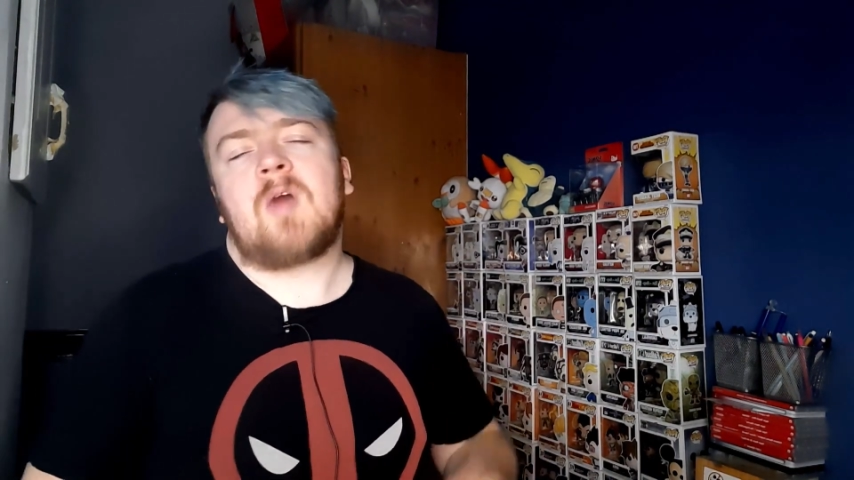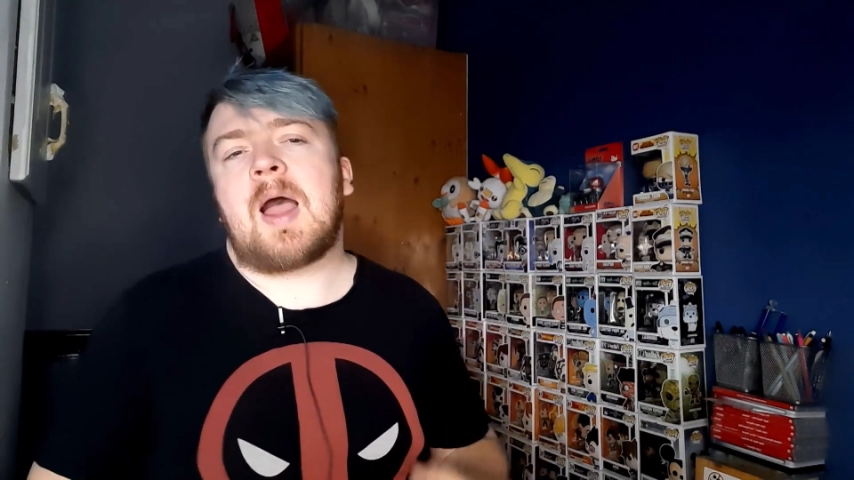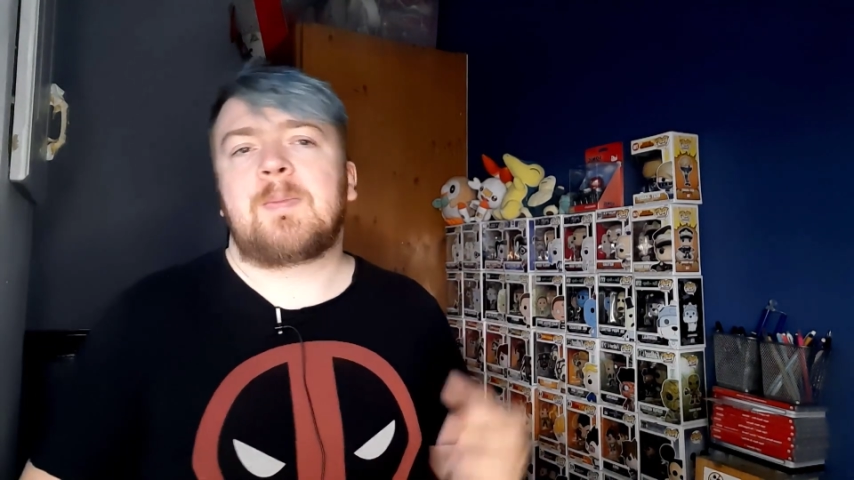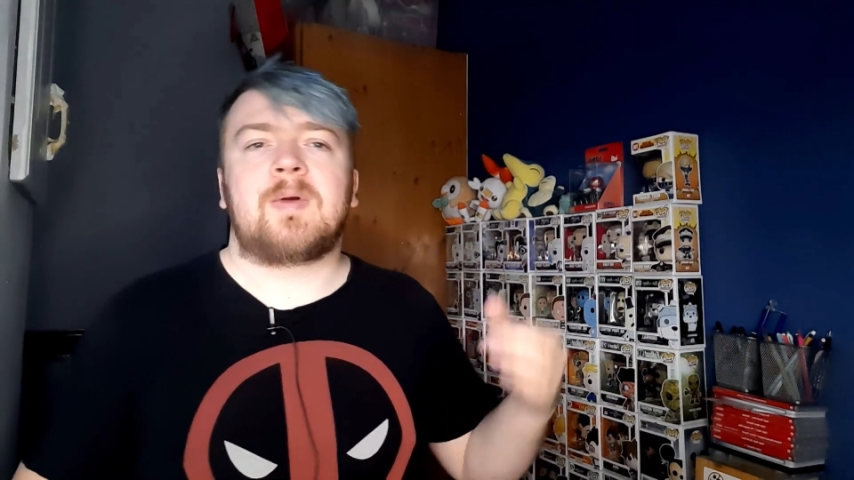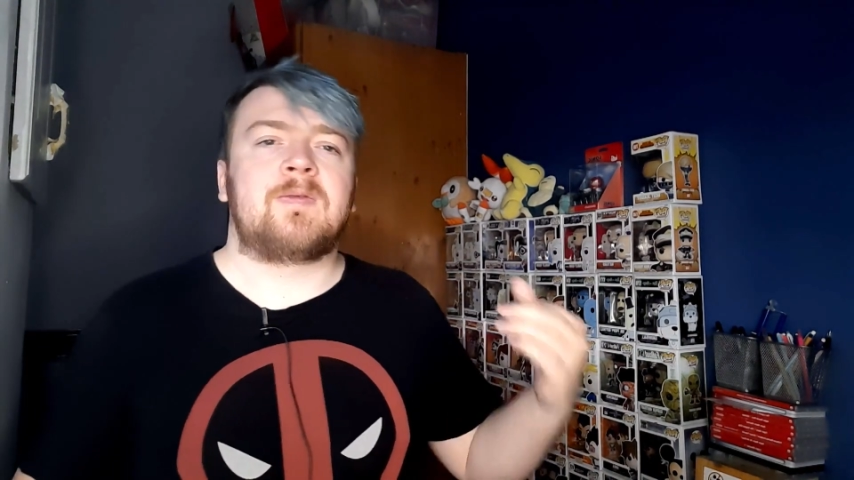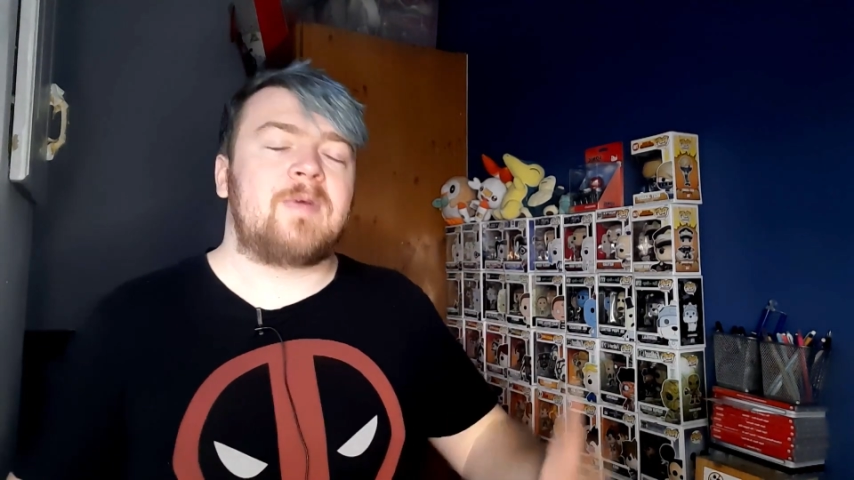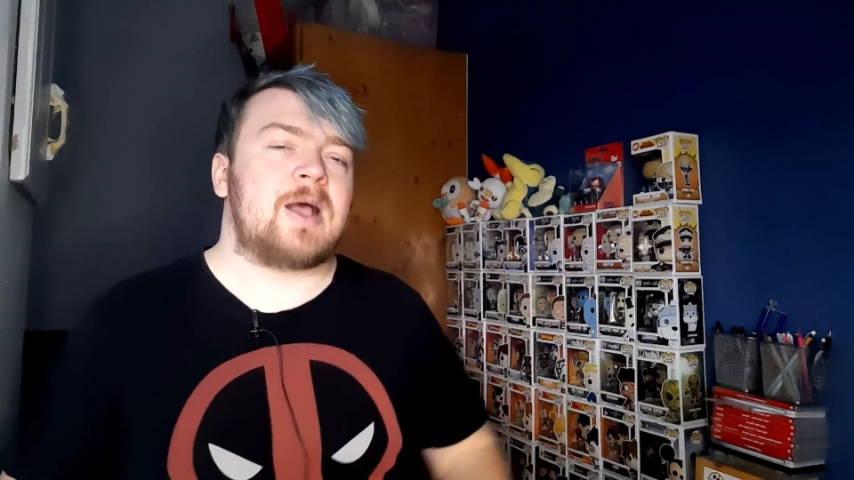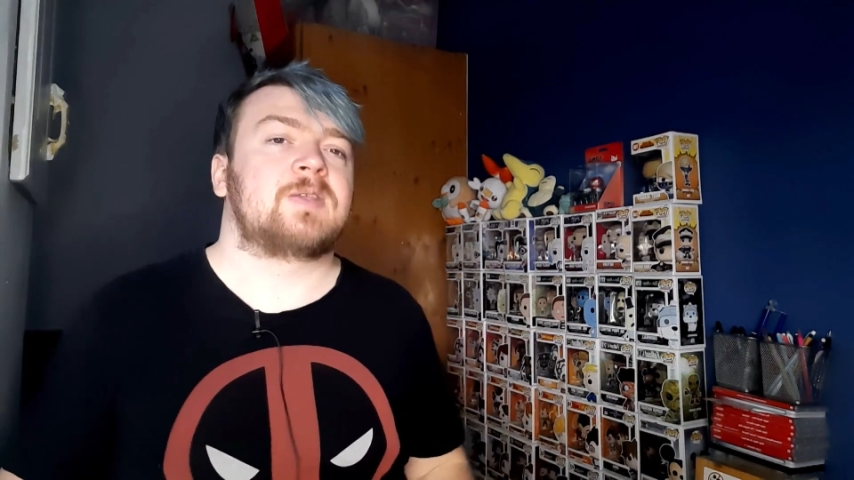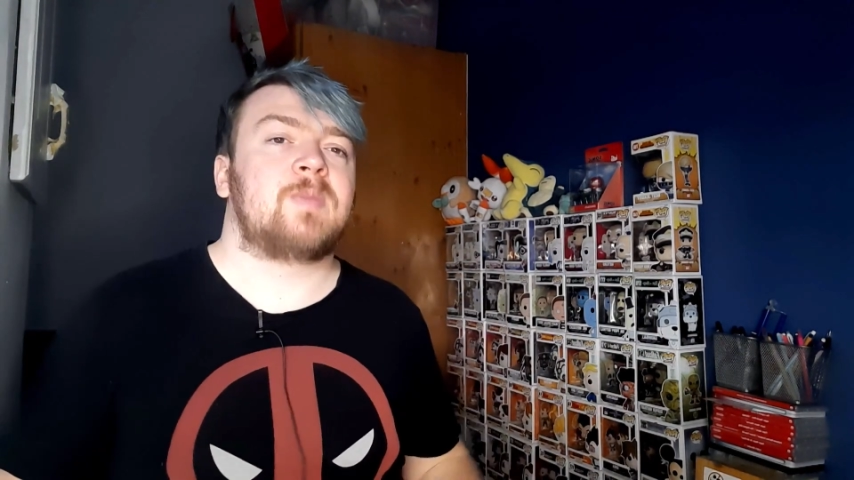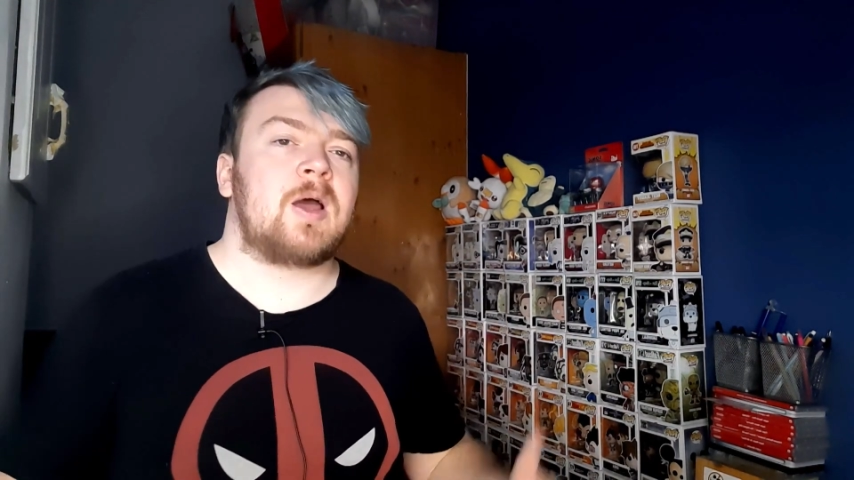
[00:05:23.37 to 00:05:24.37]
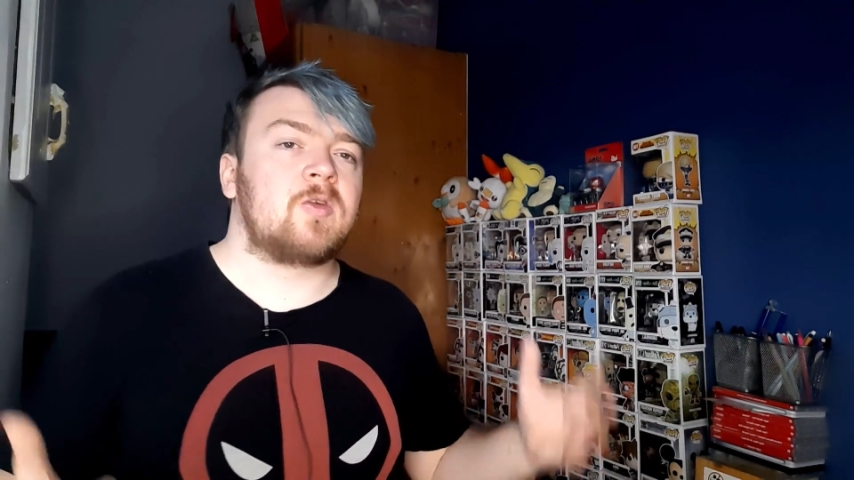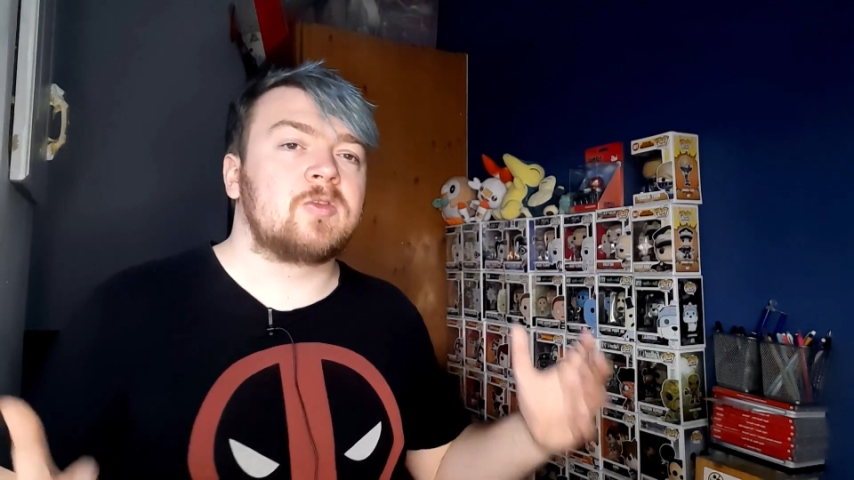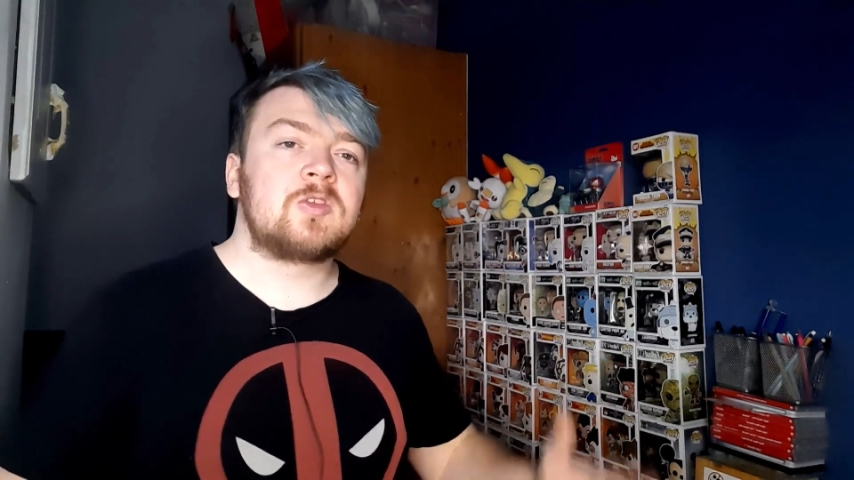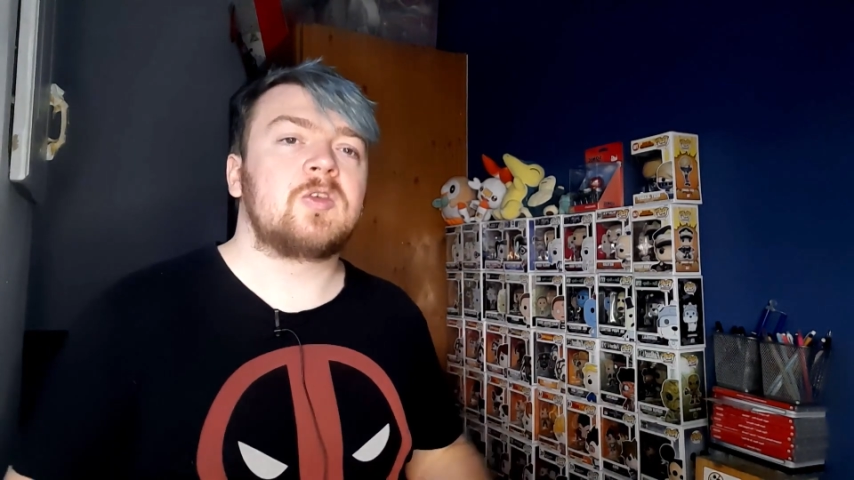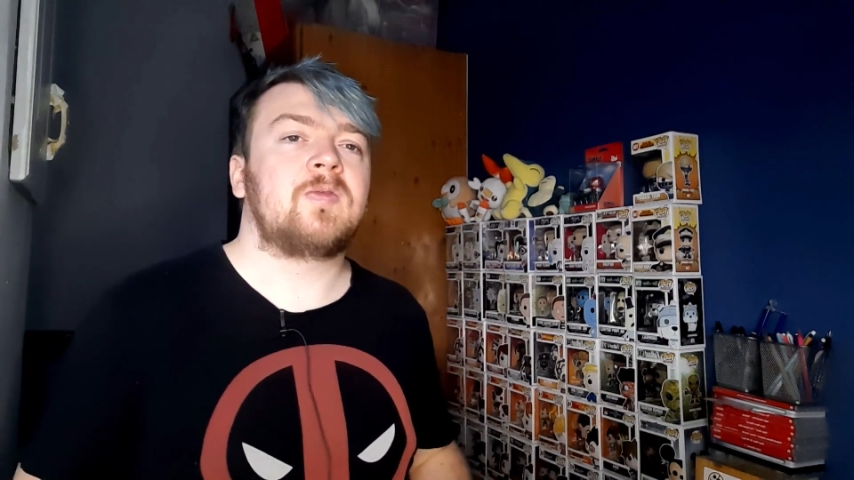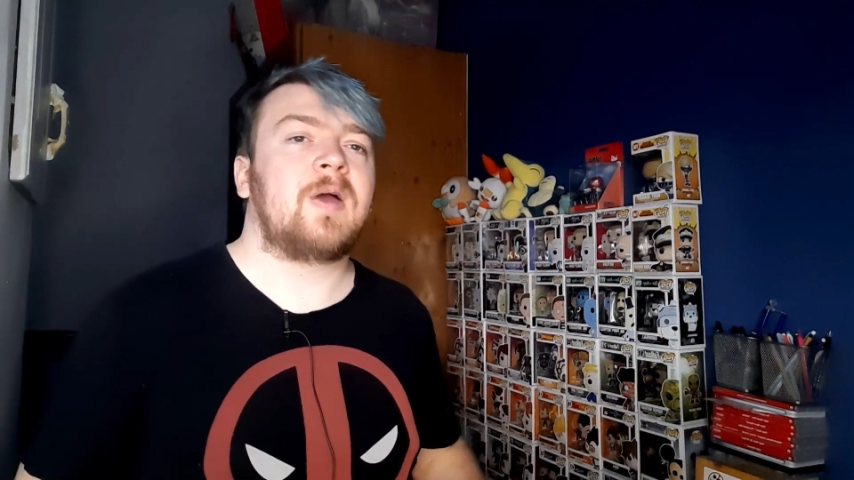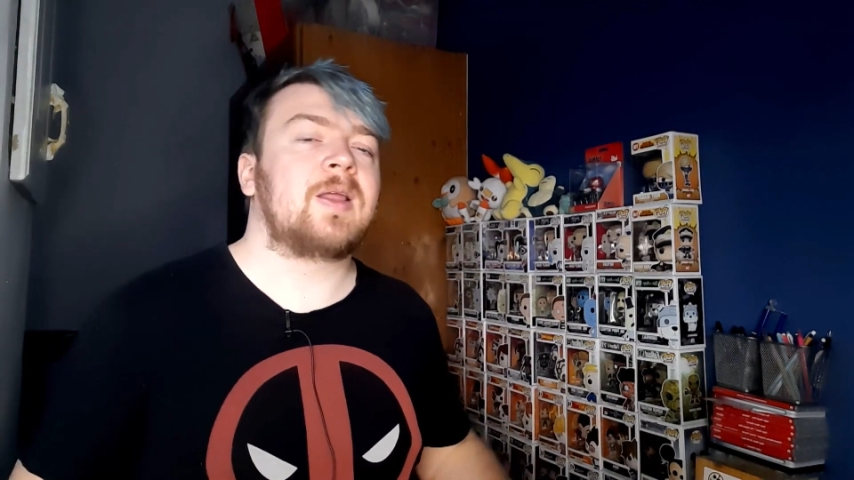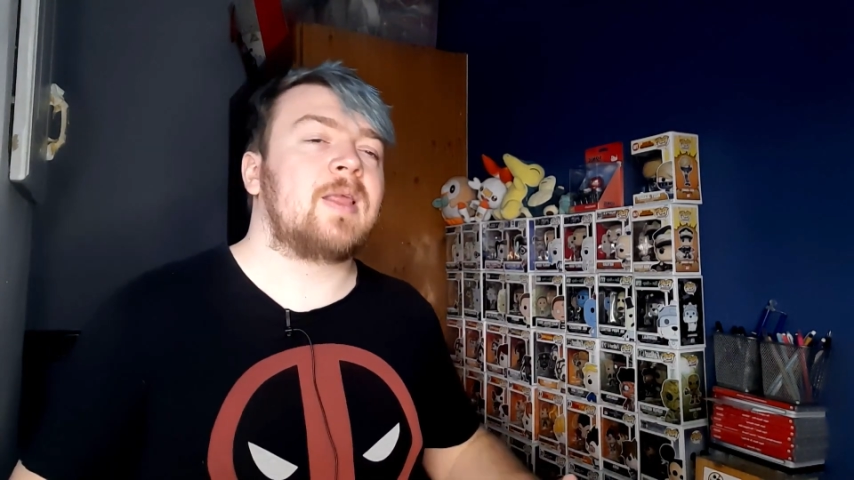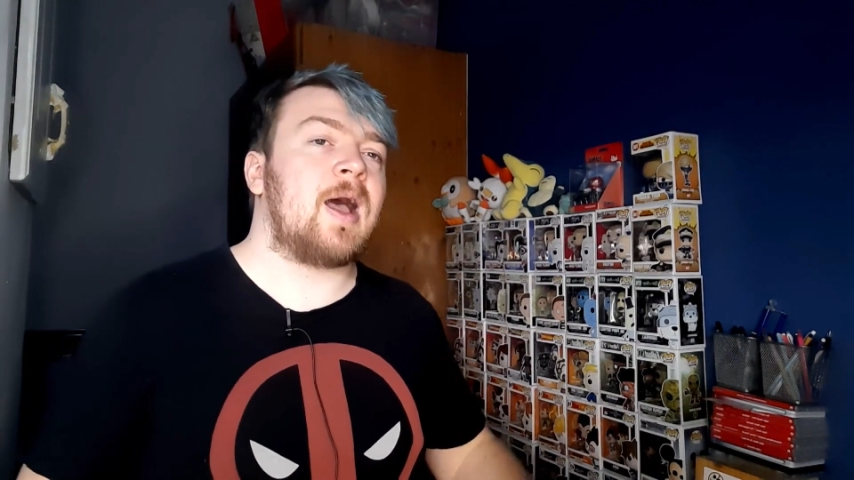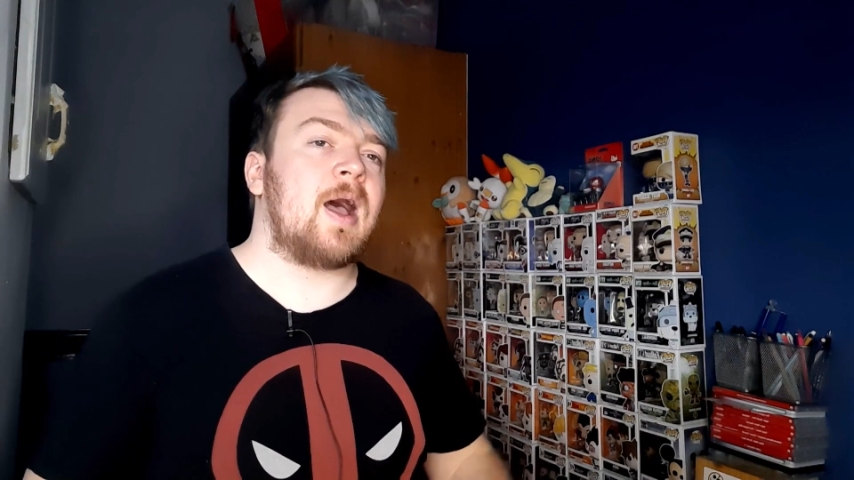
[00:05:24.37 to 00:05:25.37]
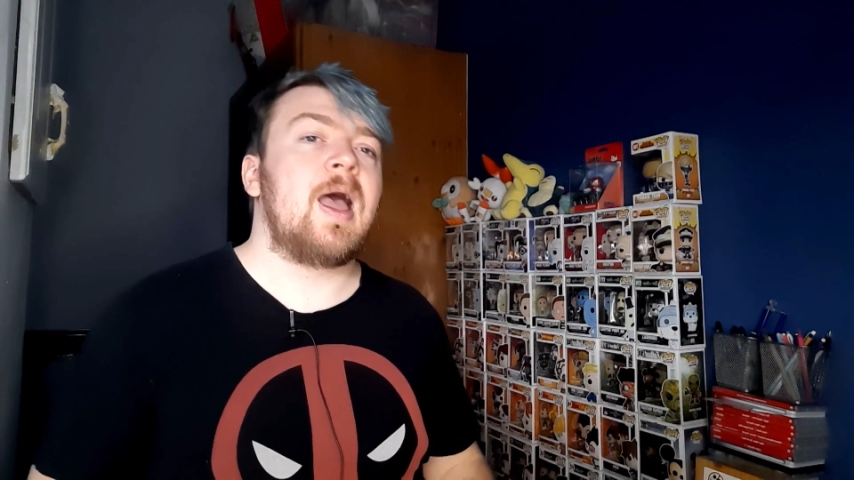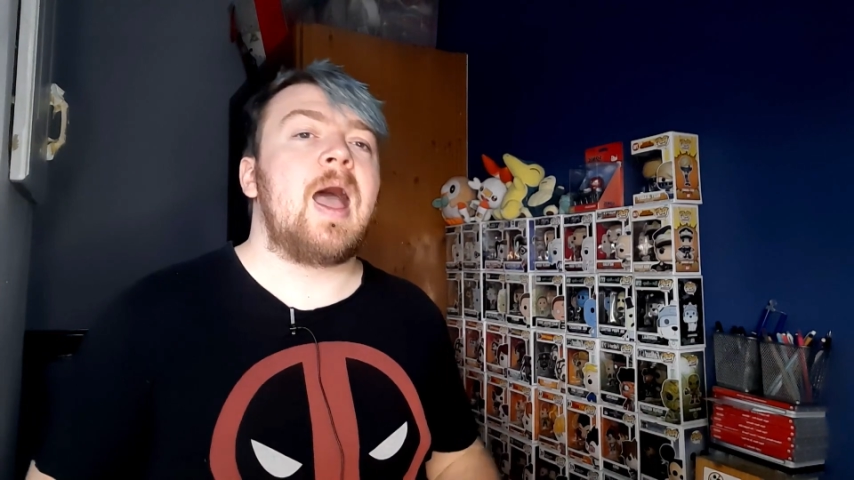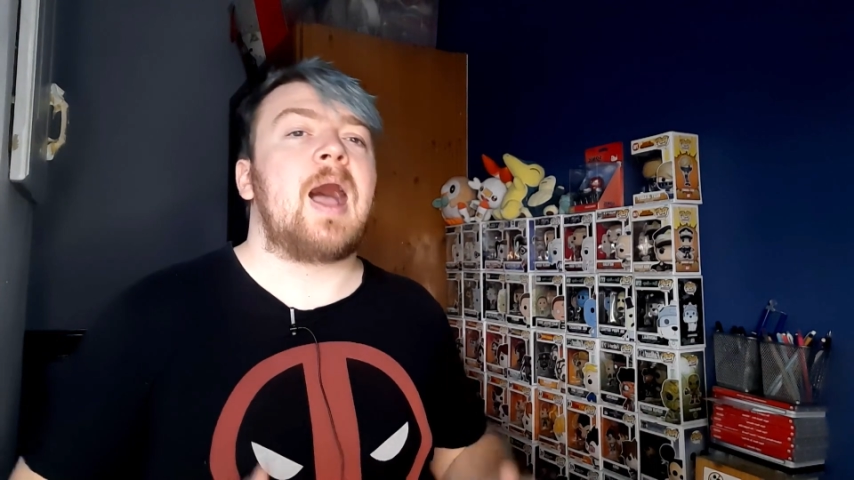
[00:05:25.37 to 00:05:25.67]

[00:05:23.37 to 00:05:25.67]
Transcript: ramp and fast mana and stuff like that,